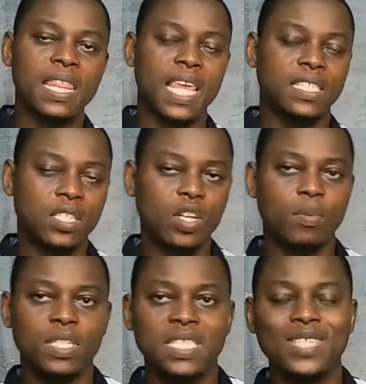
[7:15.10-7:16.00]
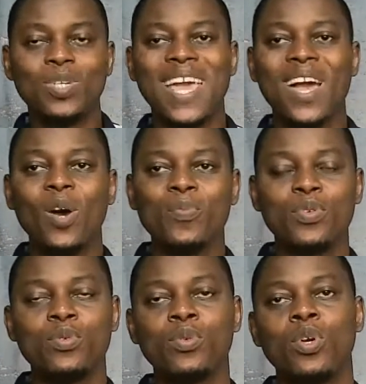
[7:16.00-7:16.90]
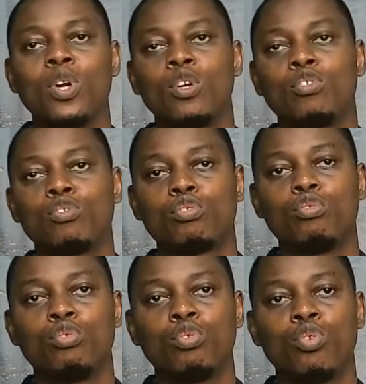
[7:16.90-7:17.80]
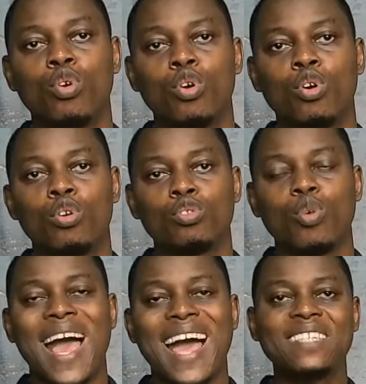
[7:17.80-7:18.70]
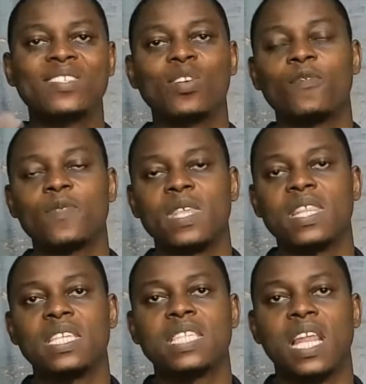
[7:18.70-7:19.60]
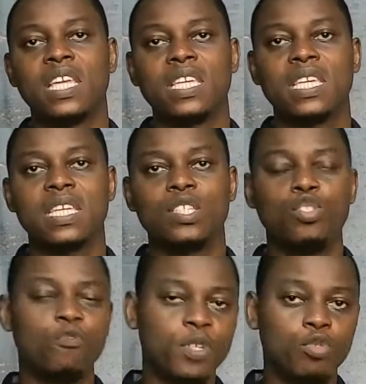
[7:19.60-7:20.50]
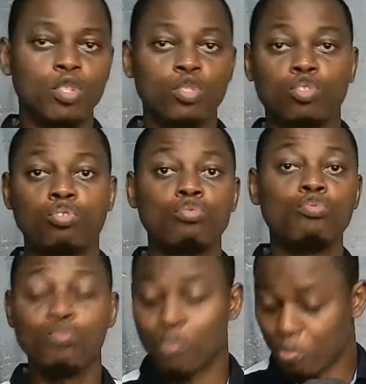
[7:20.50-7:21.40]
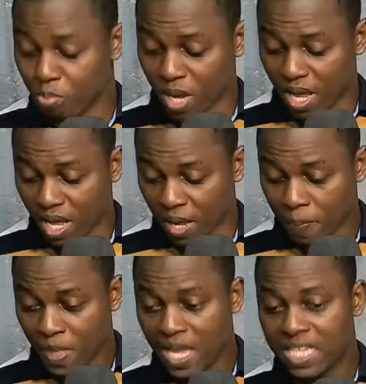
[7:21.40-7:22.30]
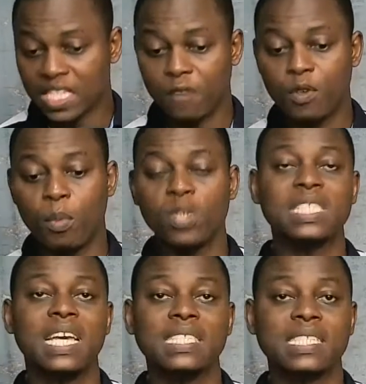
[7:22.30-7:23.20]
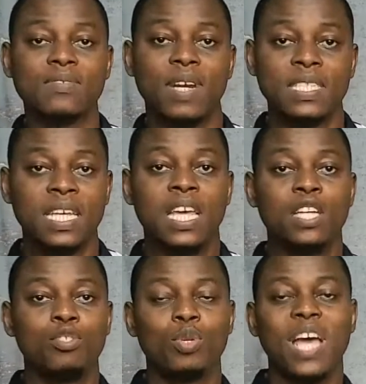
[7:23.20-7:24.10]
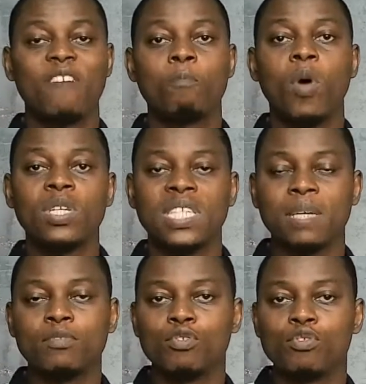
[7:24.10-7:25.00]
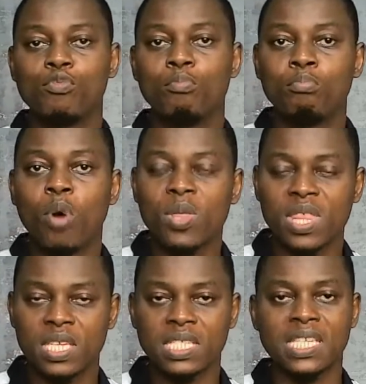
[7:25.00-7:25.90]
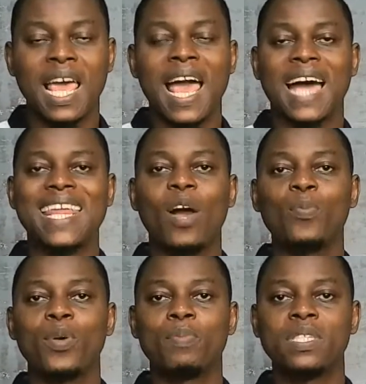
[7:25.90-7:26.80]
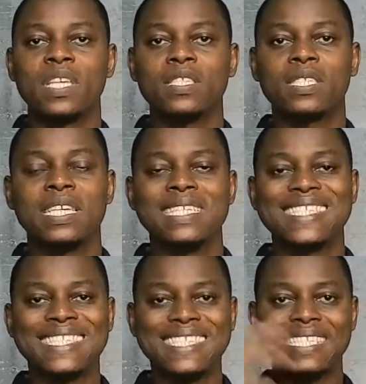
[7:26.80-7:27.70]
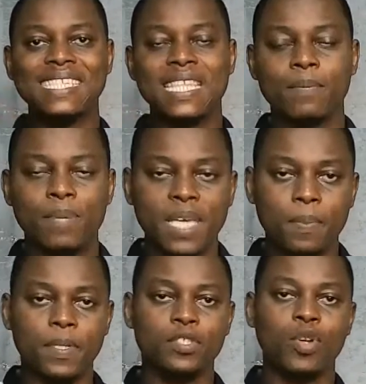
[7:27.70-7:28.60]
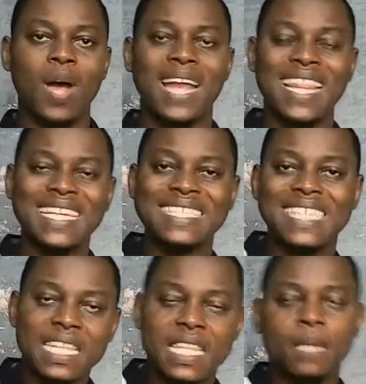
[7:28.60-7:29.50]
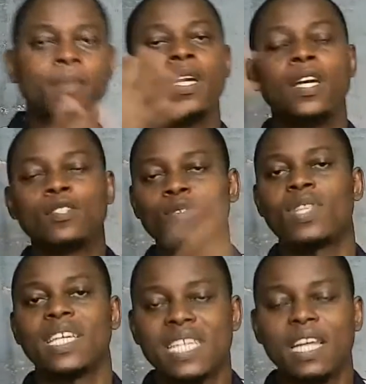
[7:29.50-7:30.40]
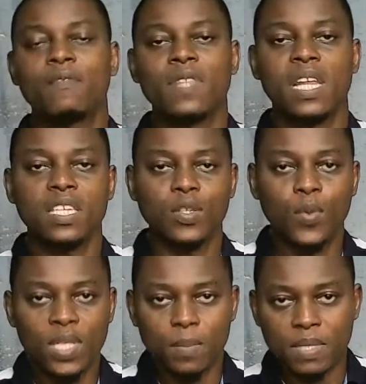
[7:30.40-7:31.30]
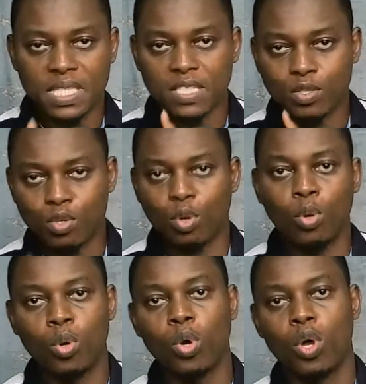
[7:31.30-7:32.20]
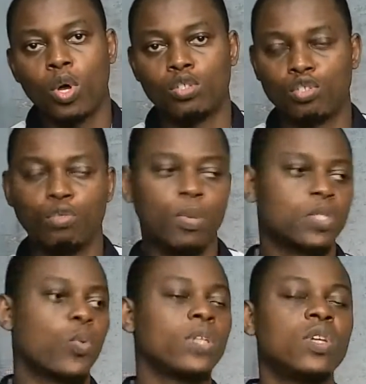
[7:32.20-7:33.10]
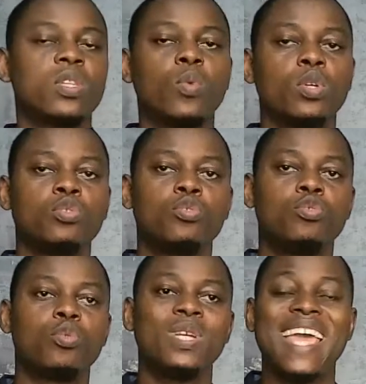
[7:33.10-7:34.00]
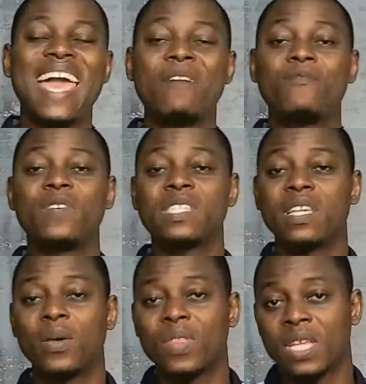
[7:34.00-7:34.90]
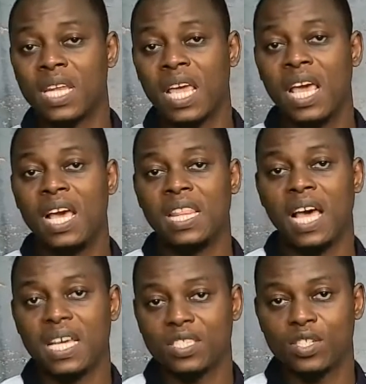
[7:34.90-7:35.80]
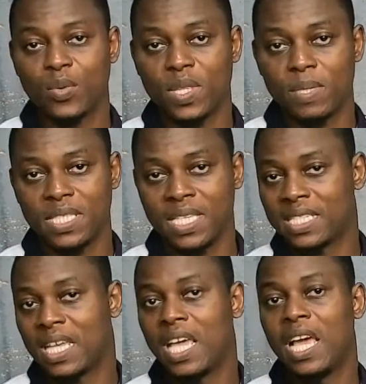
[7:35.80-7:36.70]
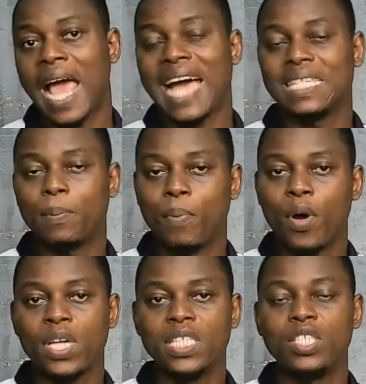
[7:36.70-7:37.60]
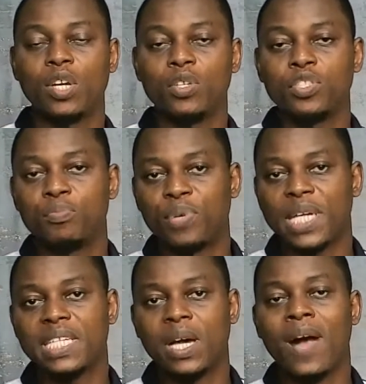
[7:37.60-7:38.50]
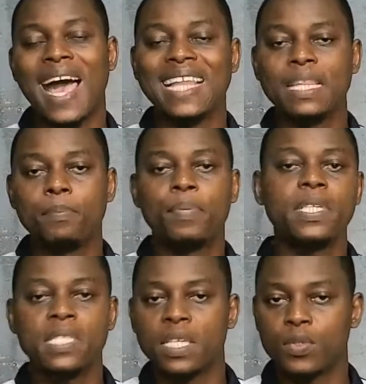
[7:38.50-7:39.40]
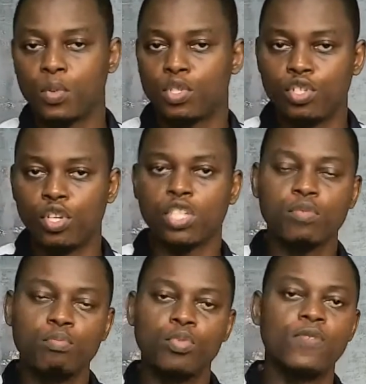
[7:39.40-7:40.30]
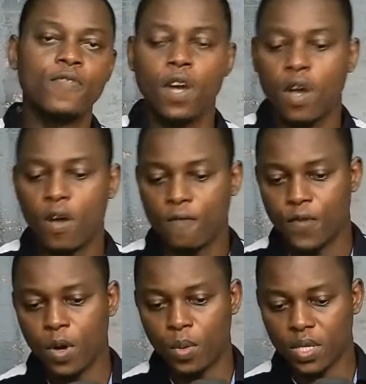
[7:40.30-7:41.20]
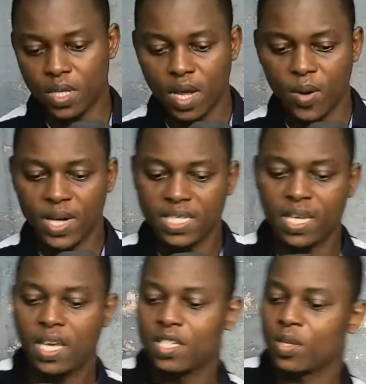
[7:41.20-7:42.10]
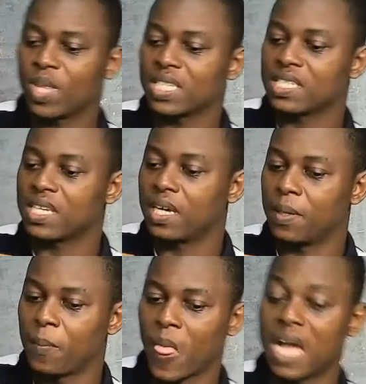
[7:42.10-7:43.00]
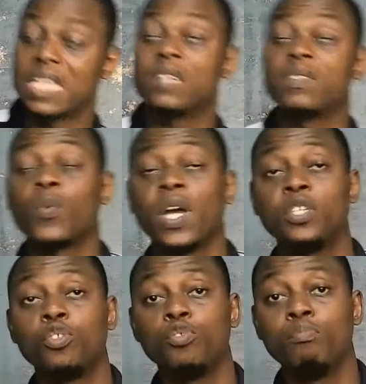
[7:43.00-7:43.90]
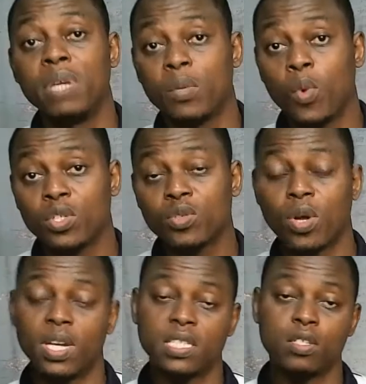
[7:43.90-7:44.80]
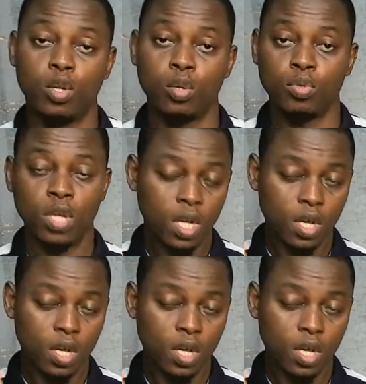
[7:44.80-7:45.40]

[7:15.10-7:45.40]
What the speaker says: they are just coming in, it would help you to hands off the thing that like you've been doing to instead of you multitasking, right? You would have more time to do more things and help your business see the bigger picture and then take them to that level that like you want the business to go to. But when you are the one doing every single thing that has to do with the business, at a point you're going to break down and the business would not move forward. All right. So that's another reason why you may want to collect loan